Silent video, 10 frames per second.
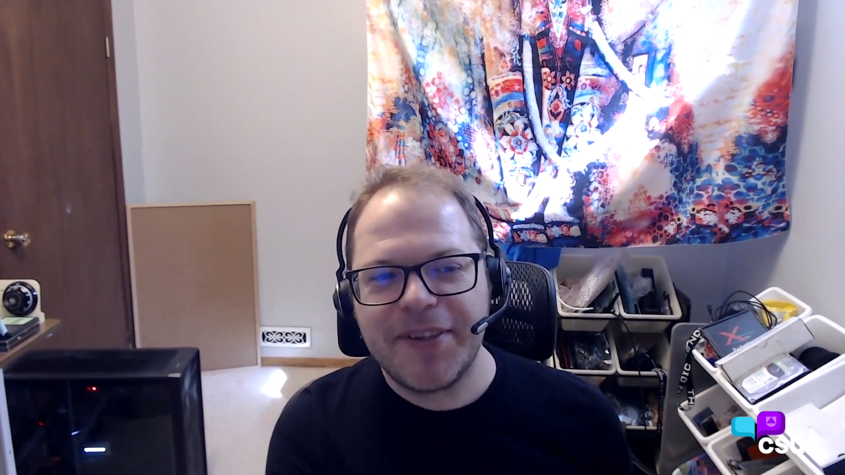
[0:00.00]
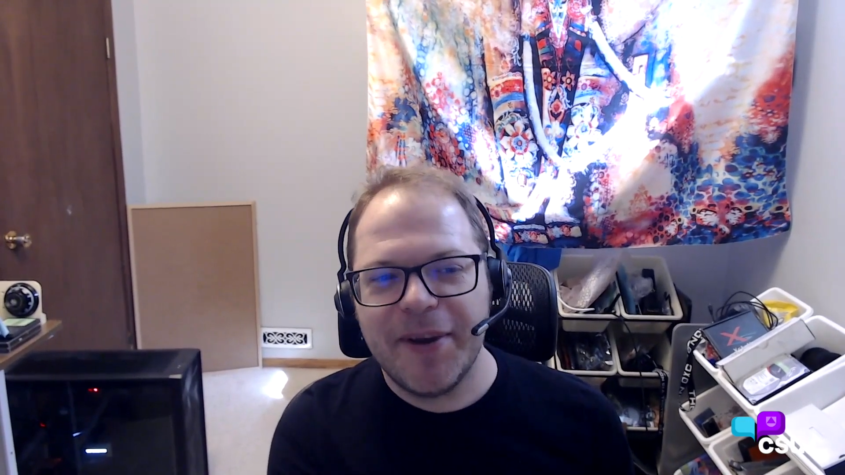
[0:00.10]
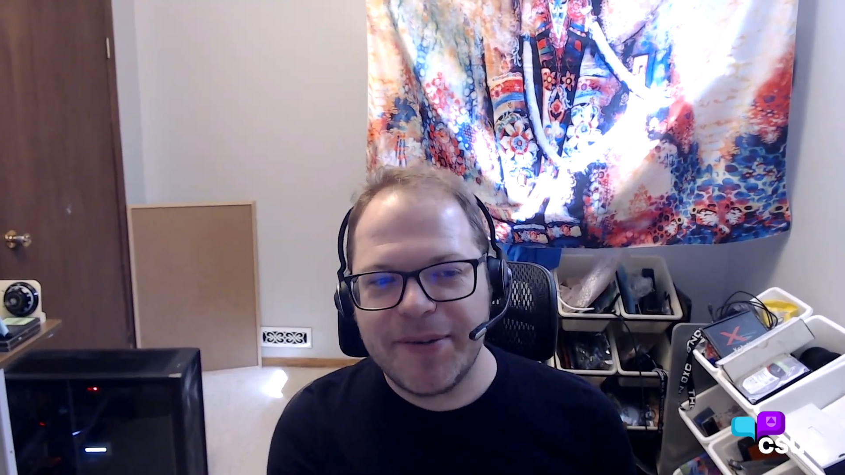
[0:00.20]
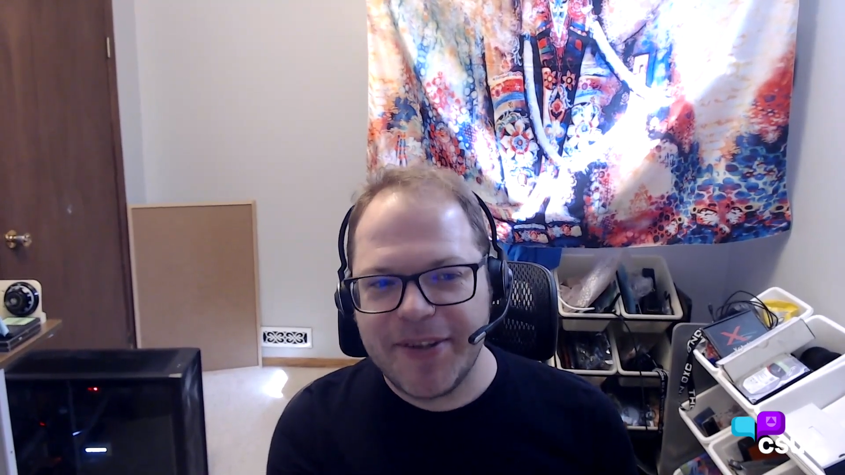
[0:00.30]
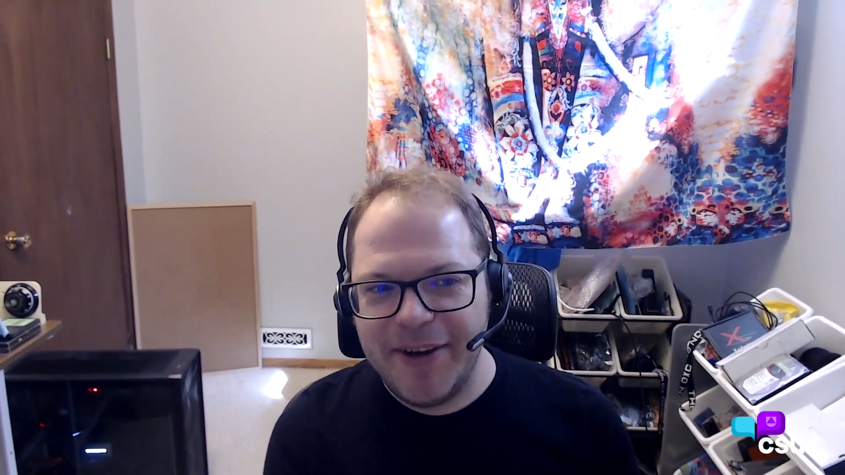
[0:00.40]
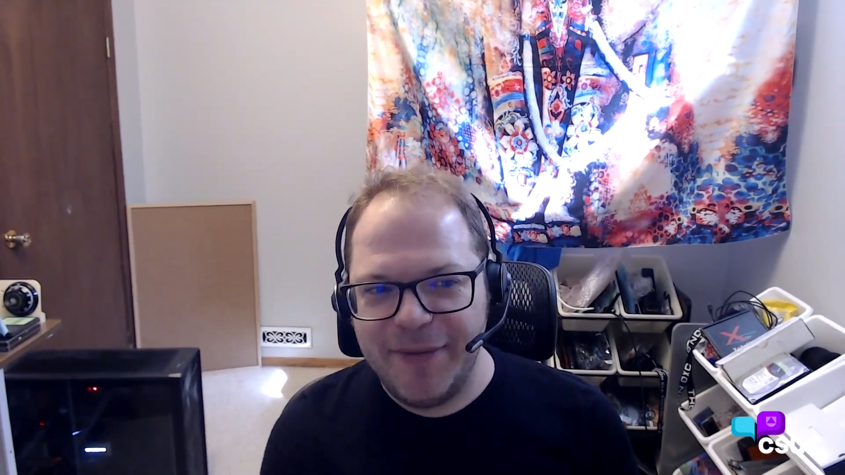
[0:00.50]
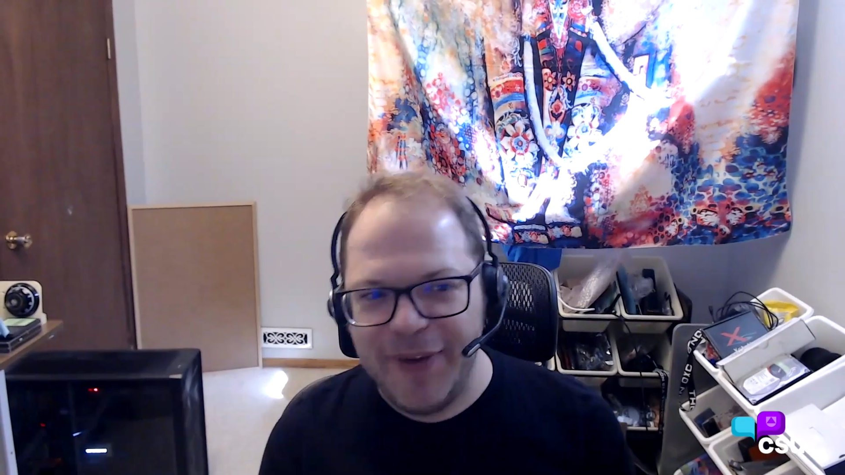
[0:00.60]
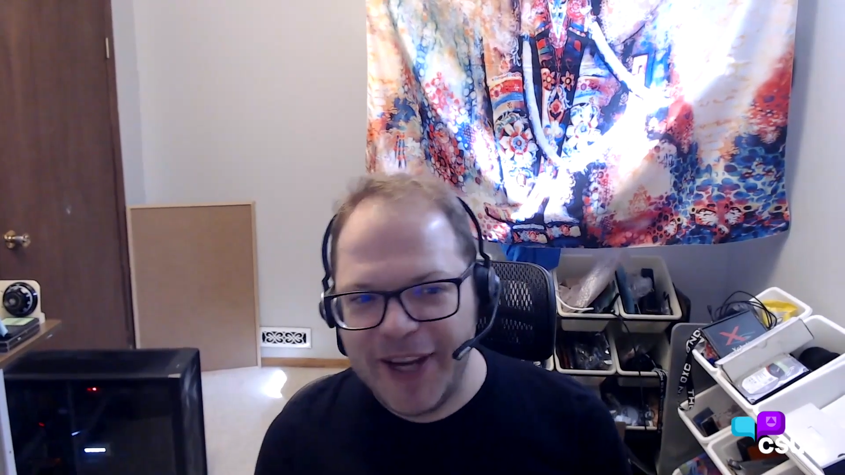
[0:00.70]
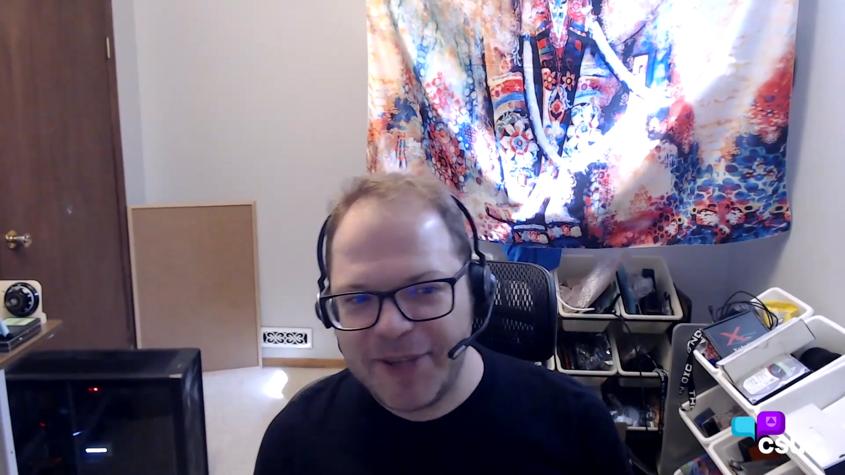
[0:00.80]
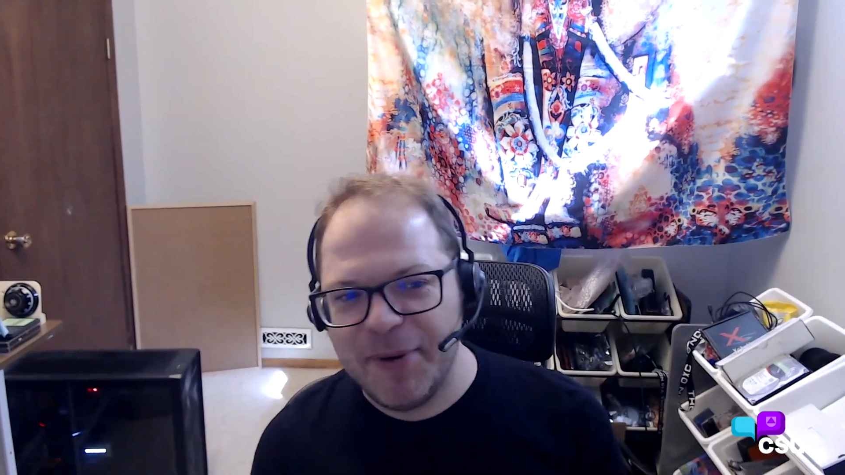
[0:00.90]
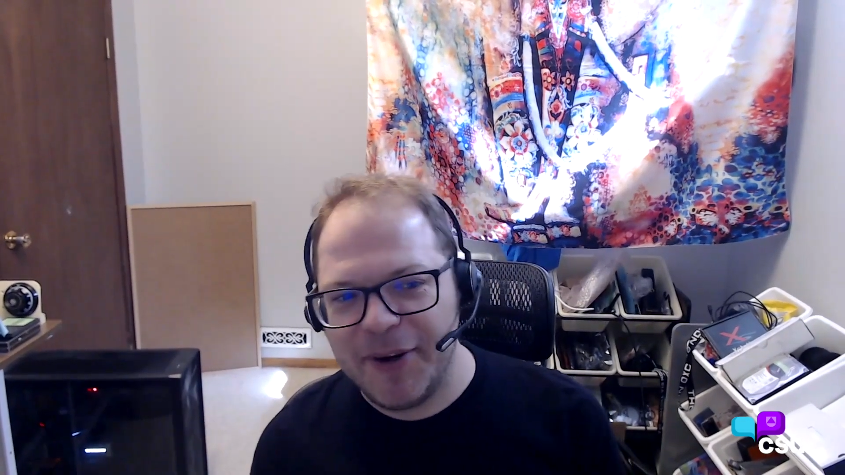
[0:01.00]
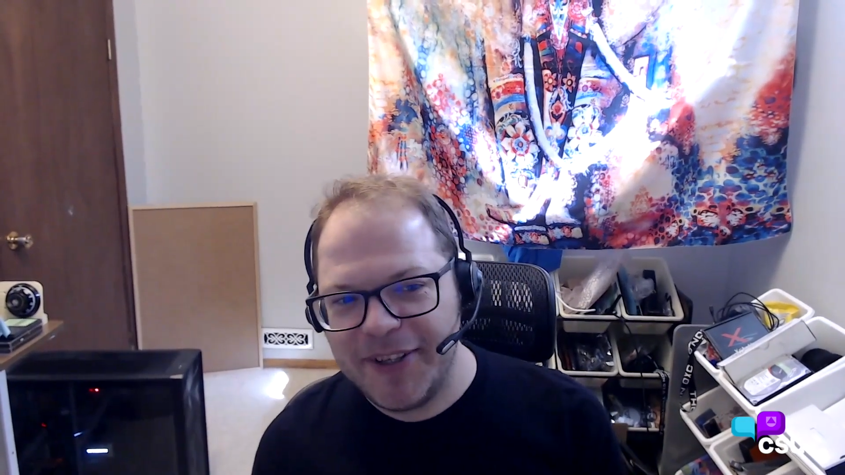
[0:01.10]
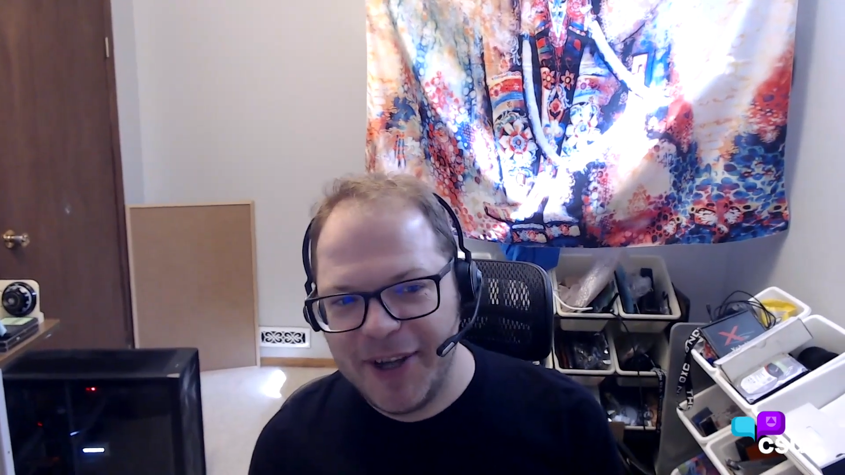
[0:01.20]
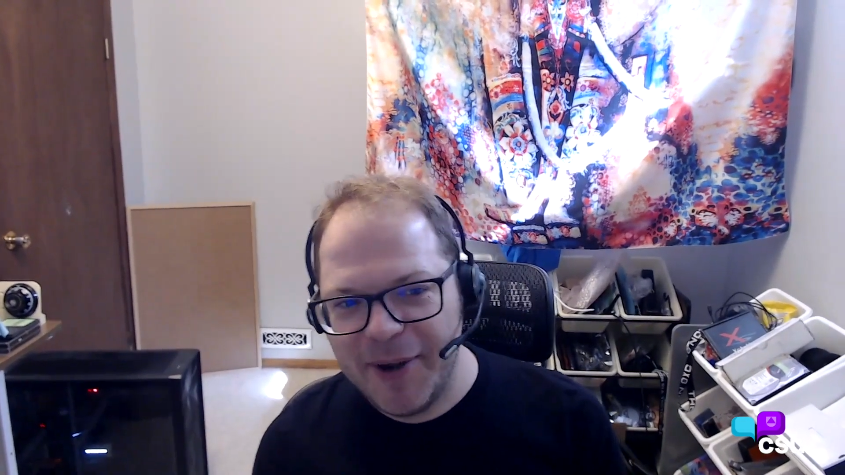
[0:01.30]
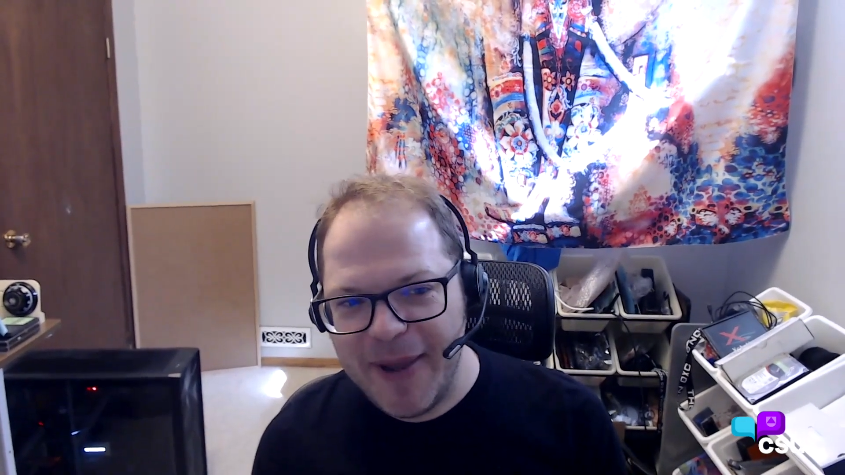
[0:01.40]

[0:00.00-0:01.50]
those on Facebook to go